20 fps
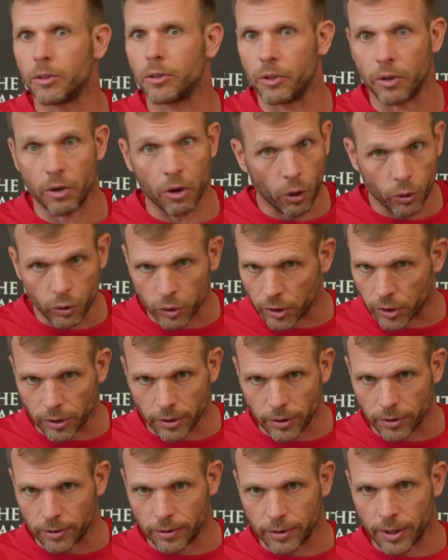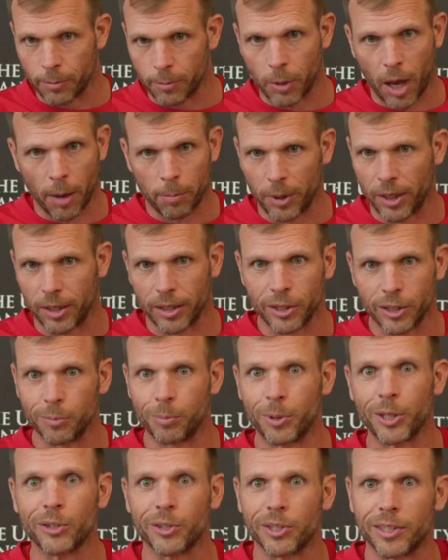you notice him not being in the
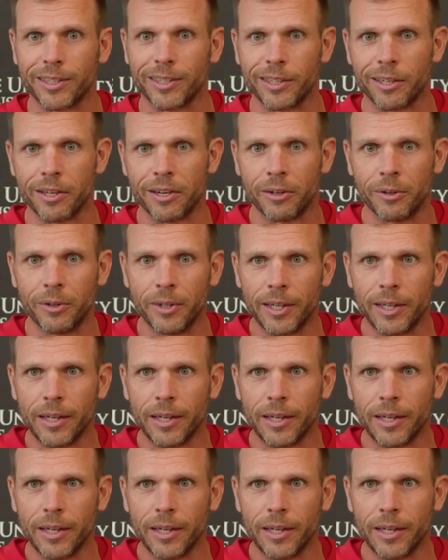building, you know.